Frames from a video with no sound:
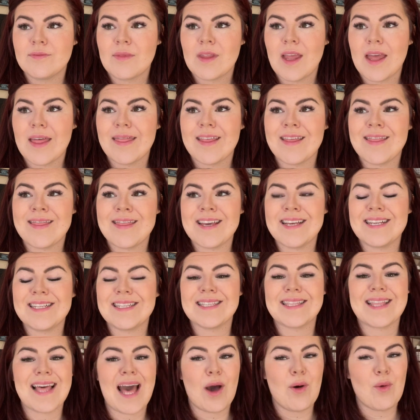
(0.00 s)
the things
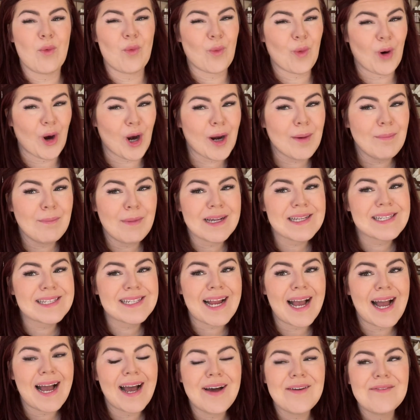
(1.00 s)
that were a
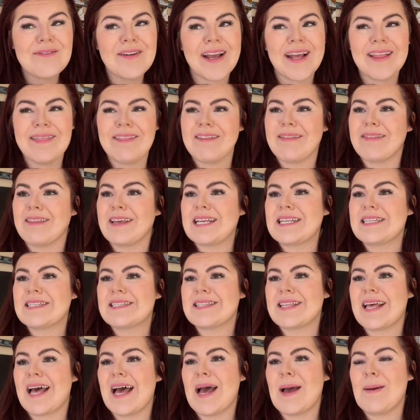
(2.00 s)
must-have and the things
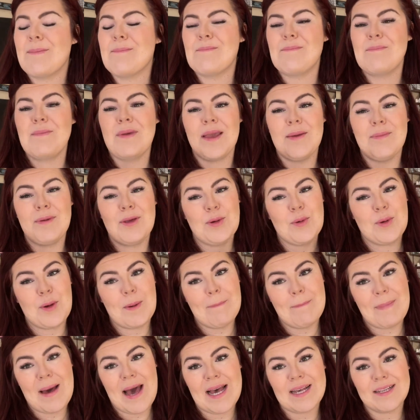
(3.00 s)
that maybe you can
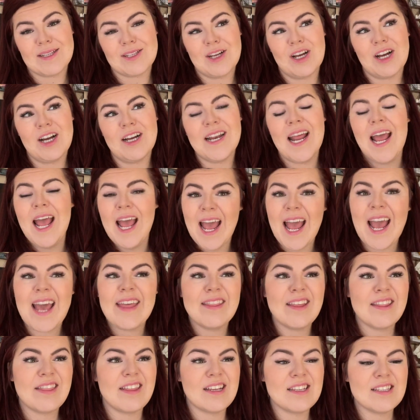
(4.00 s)
pass on, and
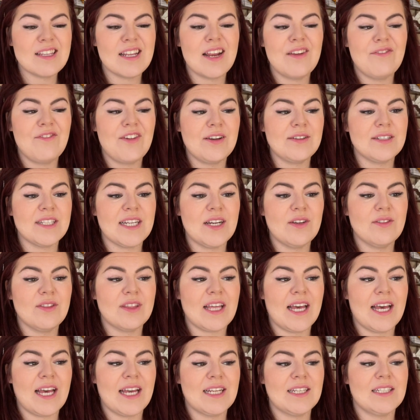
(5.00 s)
the things that I found out
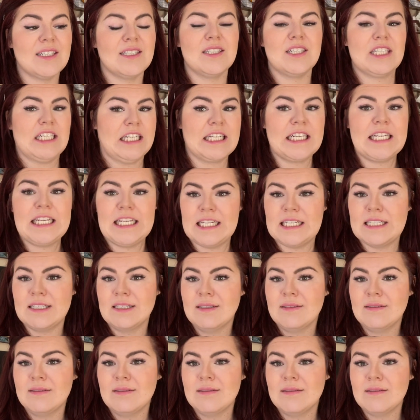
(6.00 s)
that you
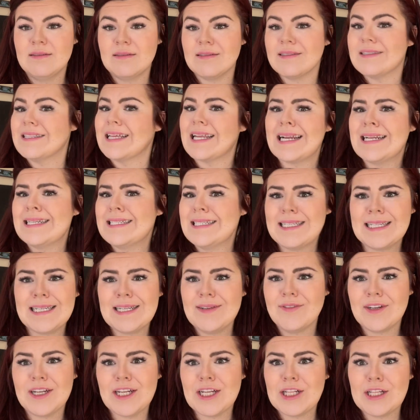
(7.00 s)
need that I didn't
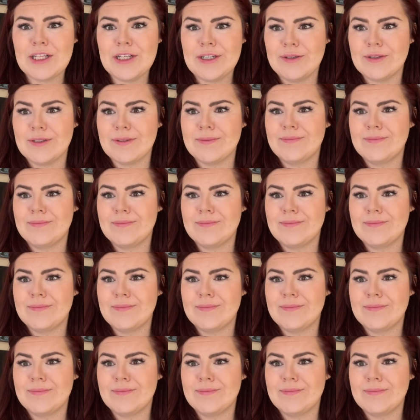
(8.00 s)
even include.